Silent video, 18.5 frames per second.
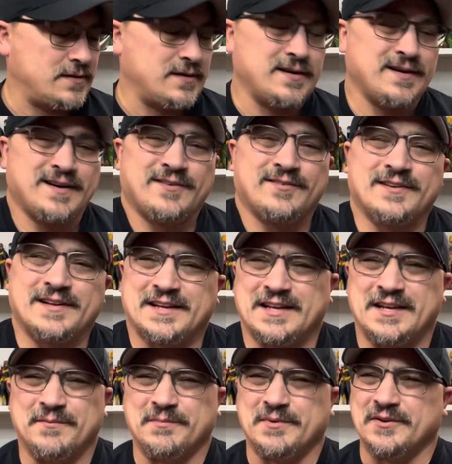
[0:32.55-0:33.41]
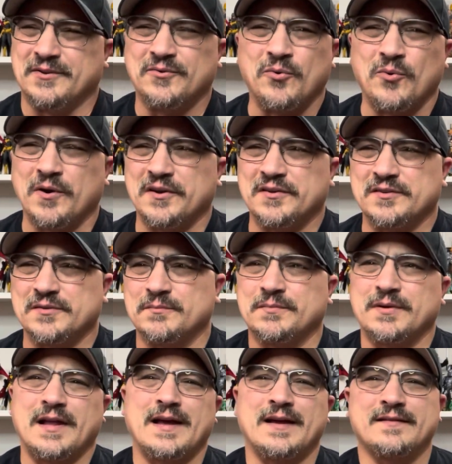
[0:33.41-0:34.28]
I don't like keeping toys in
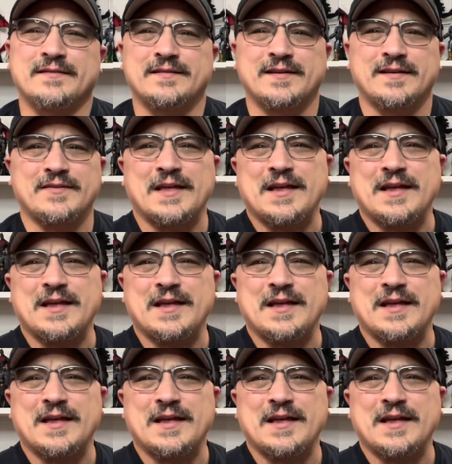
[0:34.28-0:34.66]
plastic.